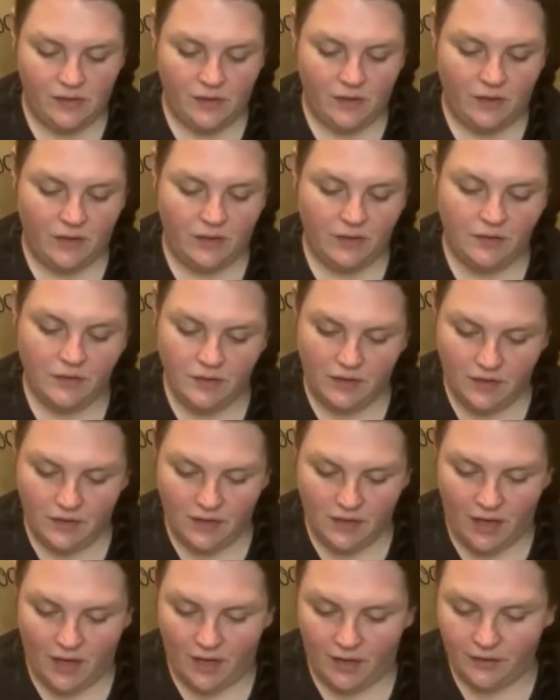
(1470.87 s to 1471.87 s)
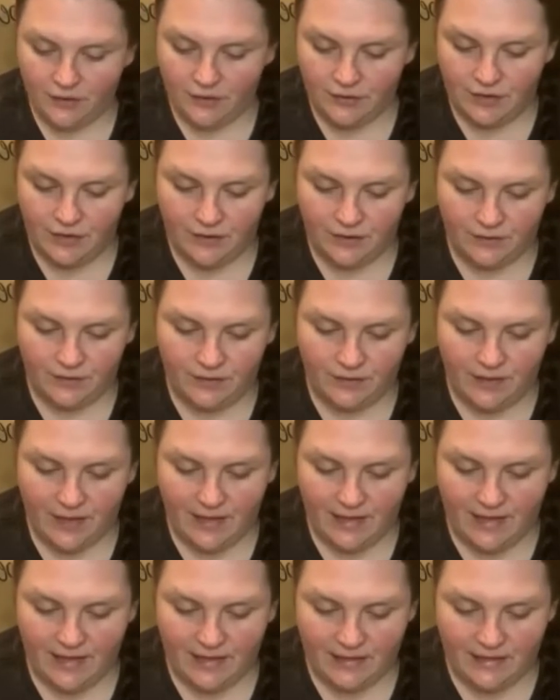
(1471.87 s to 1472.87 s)
or Dollar General
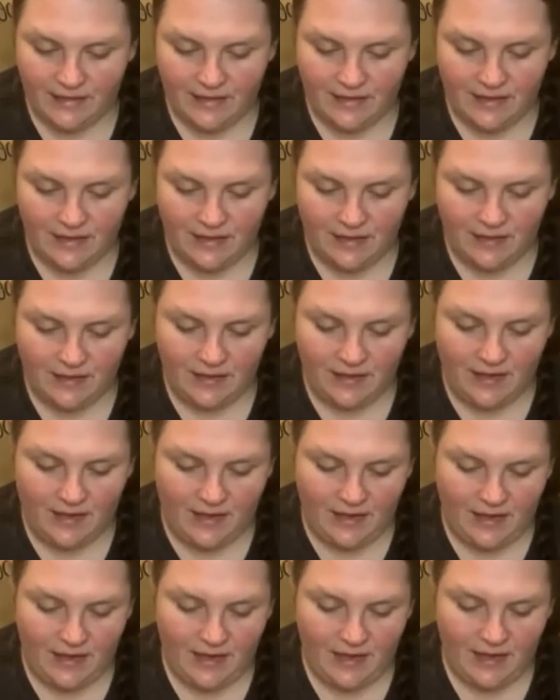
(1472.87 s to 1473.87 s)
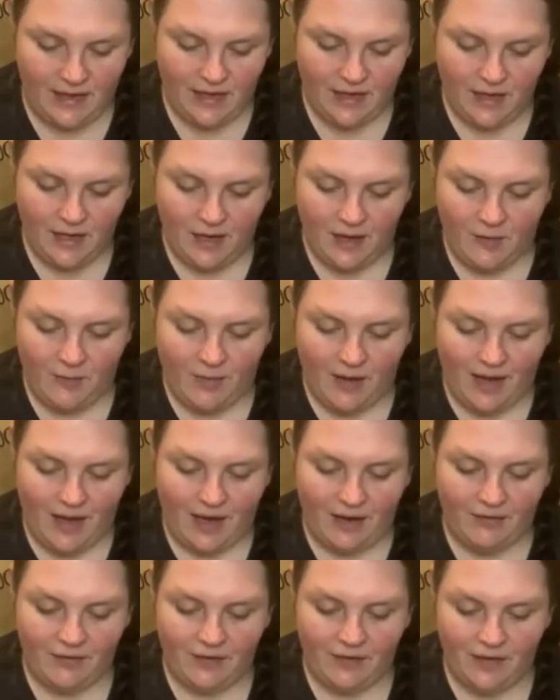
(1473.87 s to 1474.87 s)
like I did the other day. But I
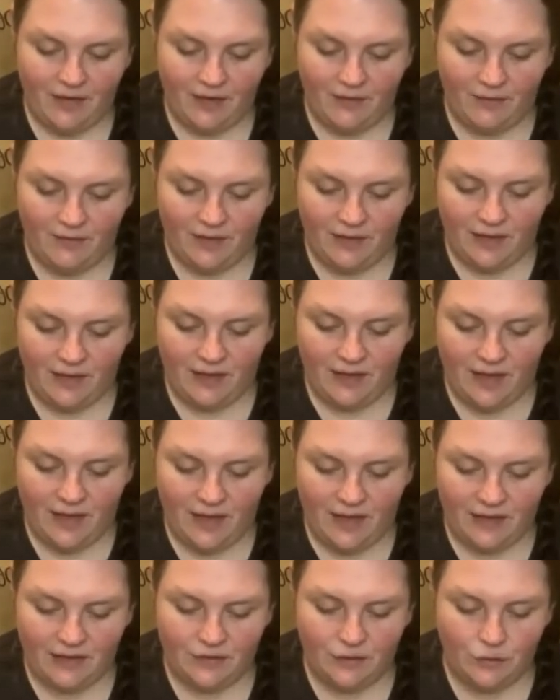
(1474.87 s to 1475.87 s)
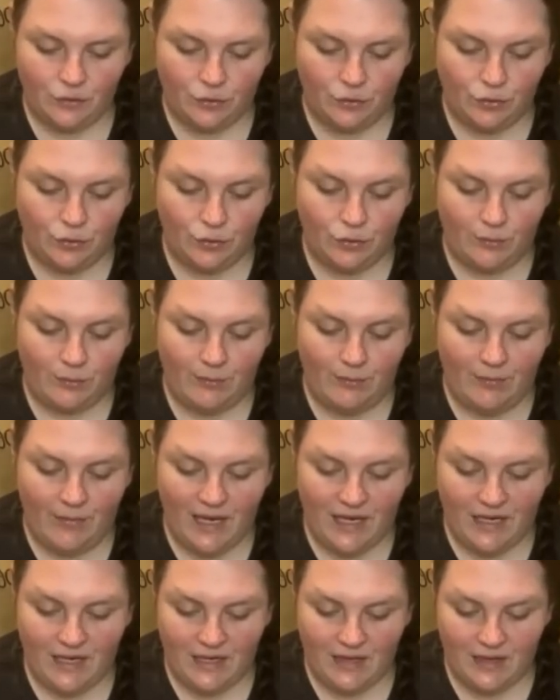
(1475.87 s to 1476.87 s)
really, really like to
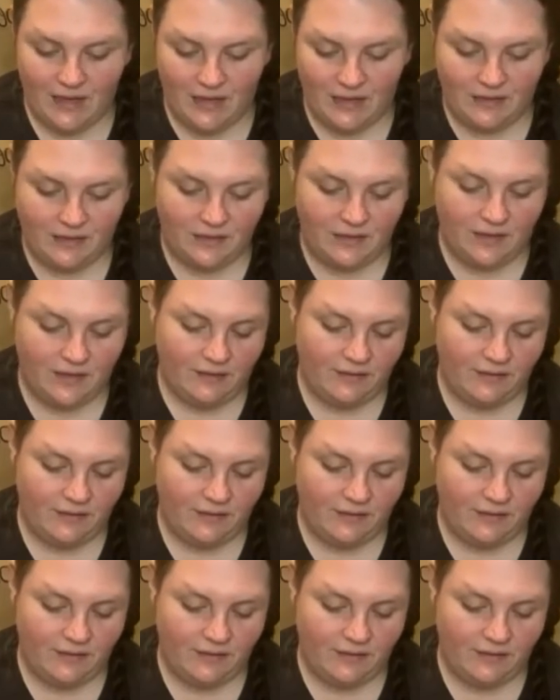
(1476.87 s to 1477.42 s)
make this stuff.